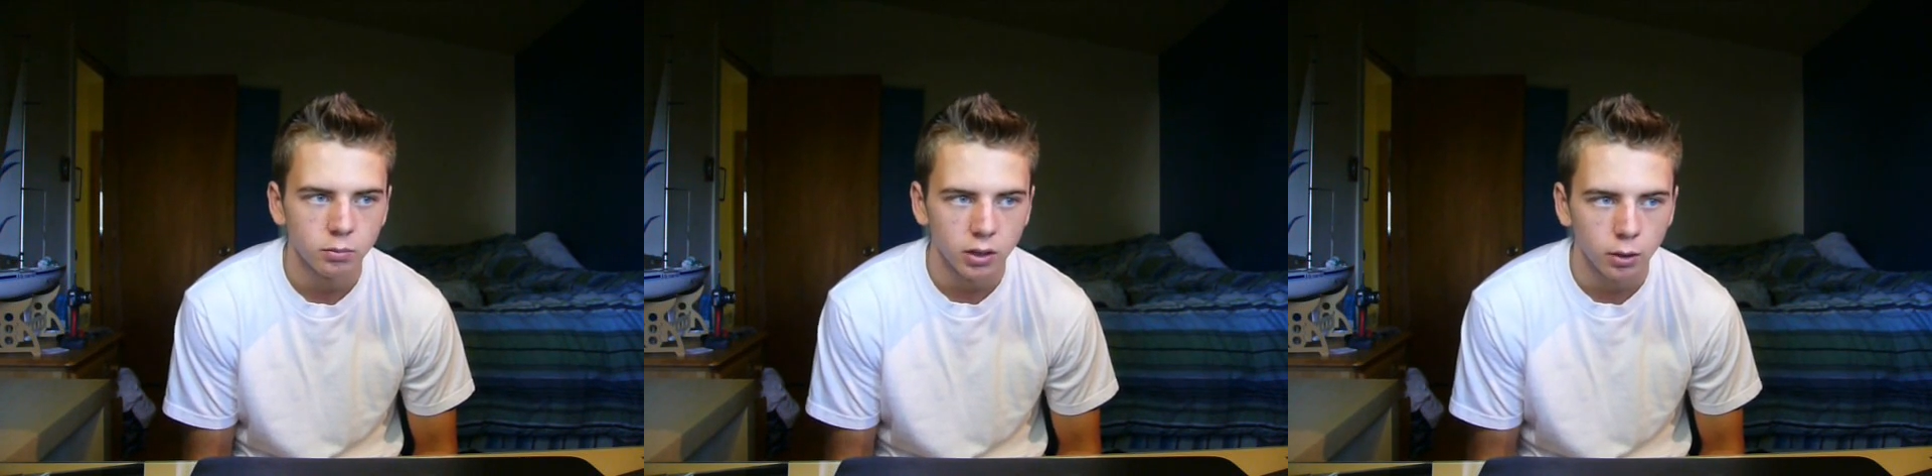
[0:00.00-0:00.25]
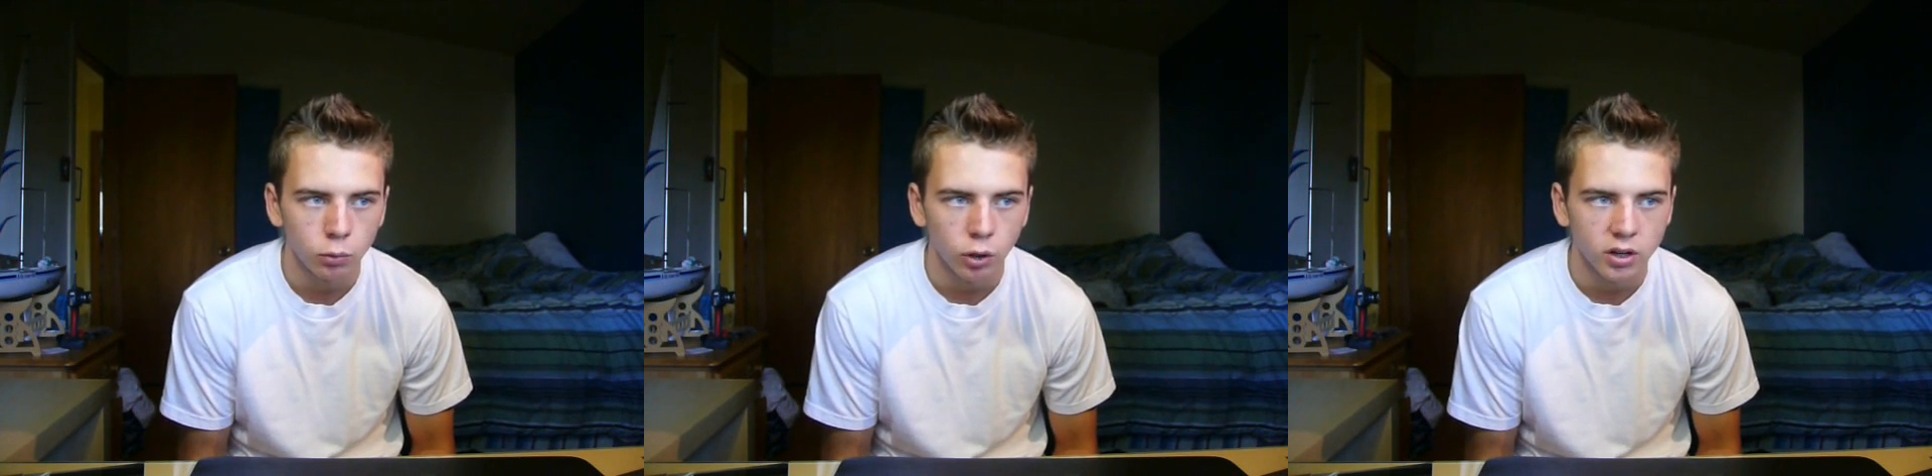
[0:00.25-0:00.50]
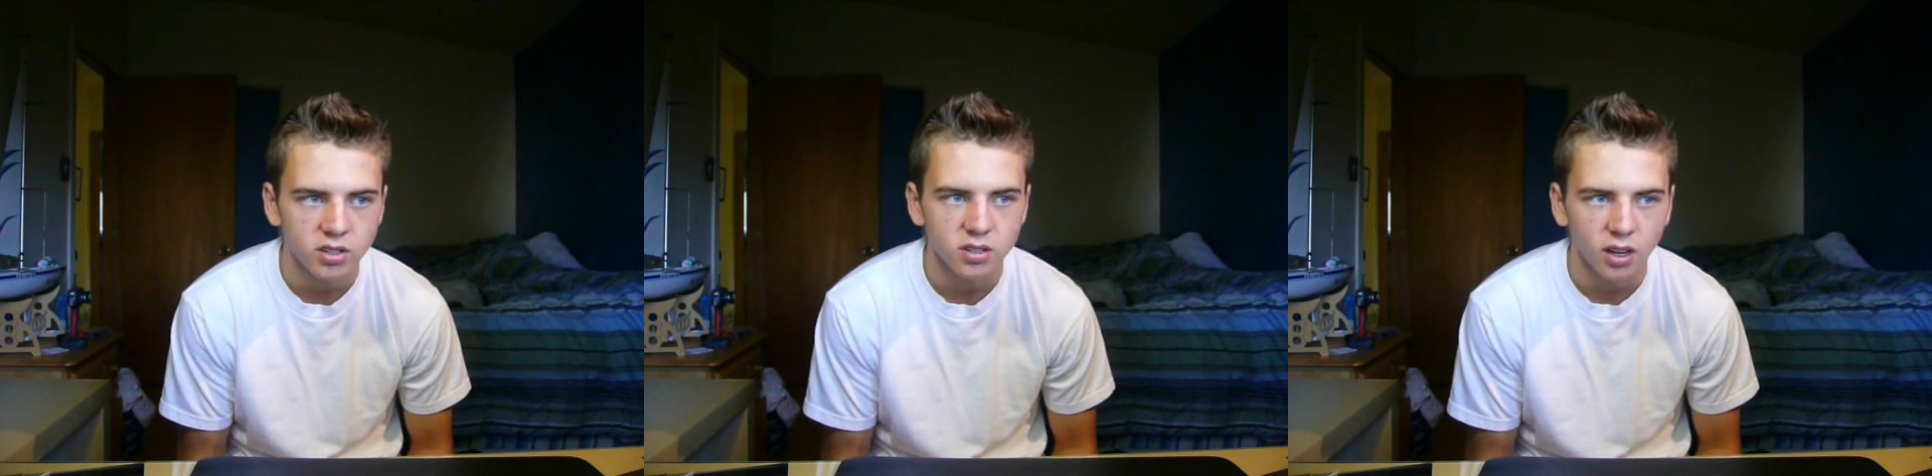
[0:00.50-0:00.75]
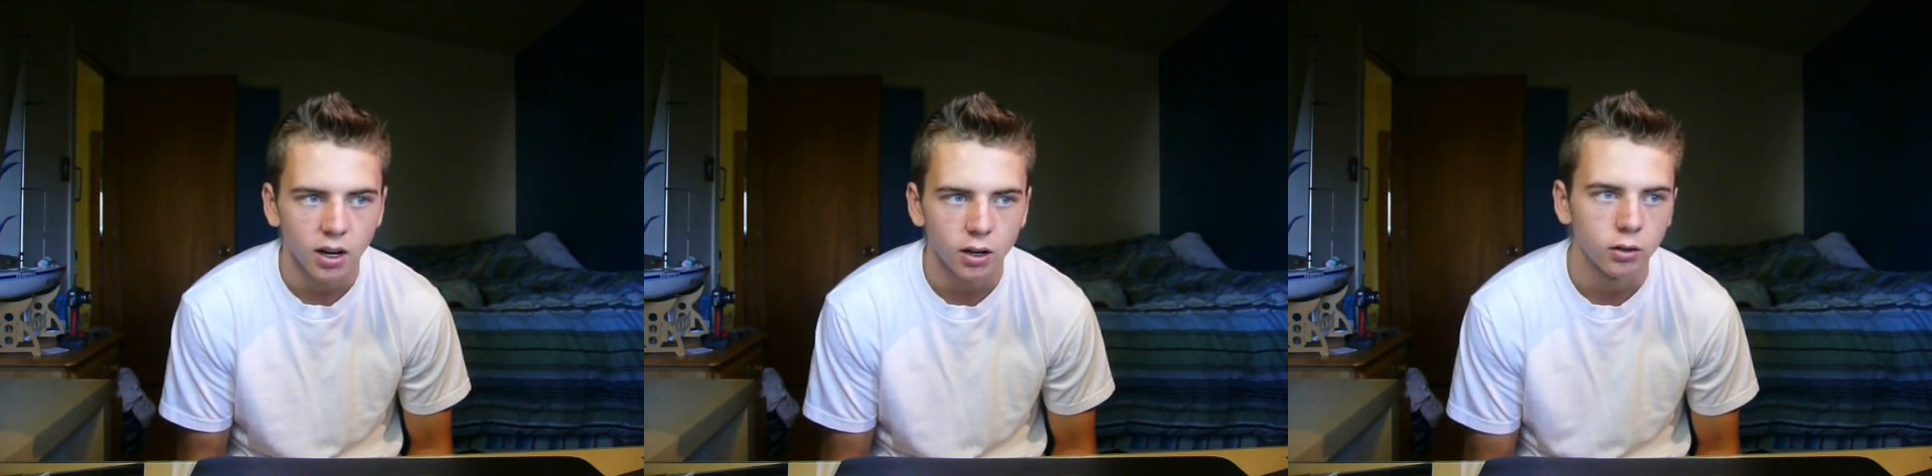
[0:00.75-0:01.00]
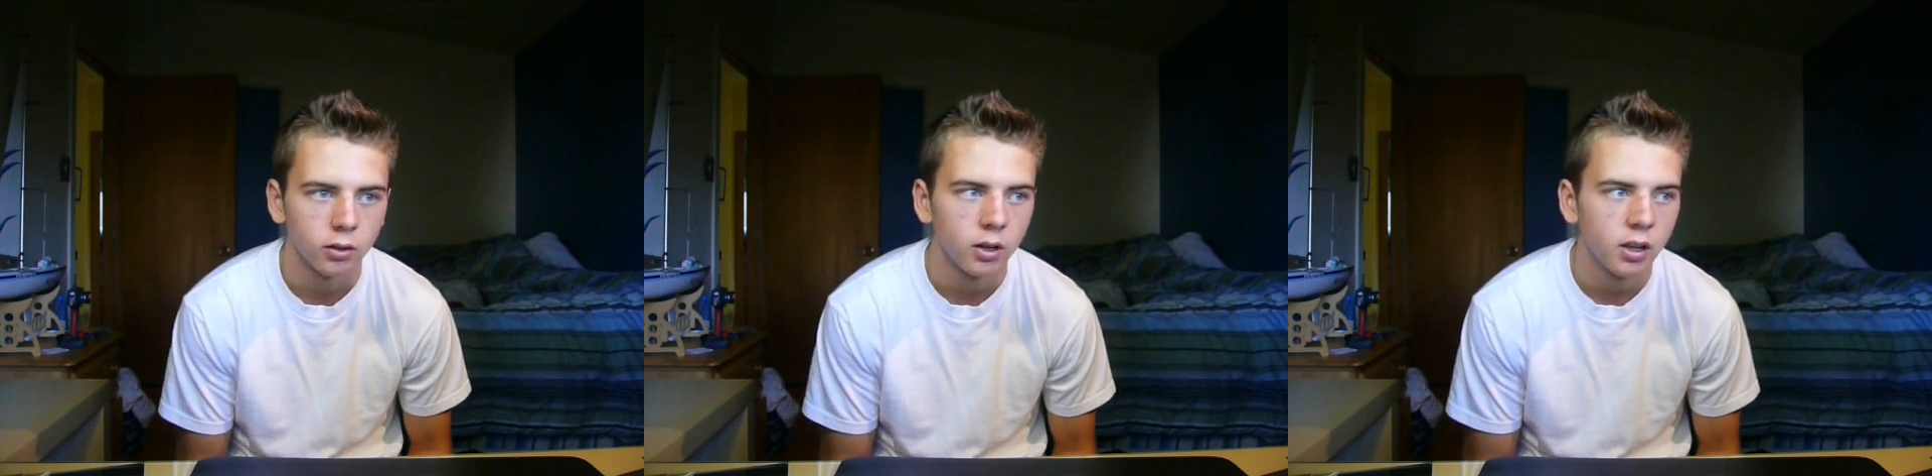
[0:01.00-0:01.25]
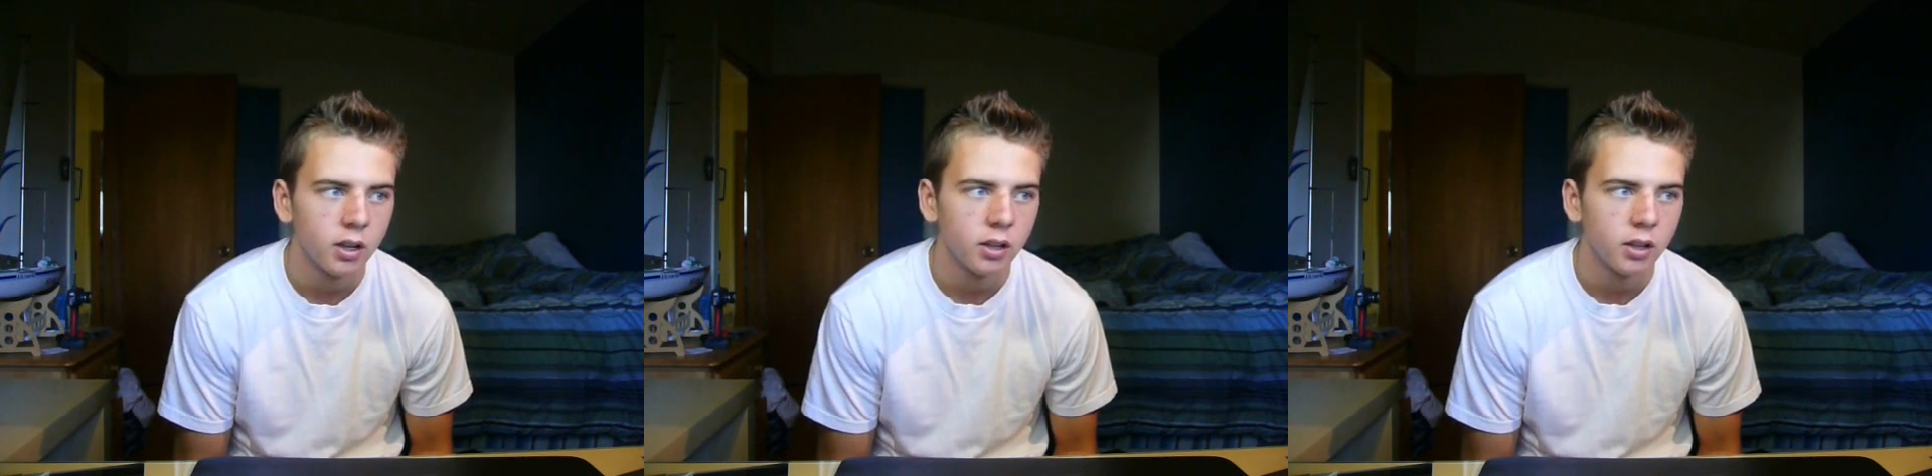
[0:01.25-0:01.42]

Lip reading: the price is higher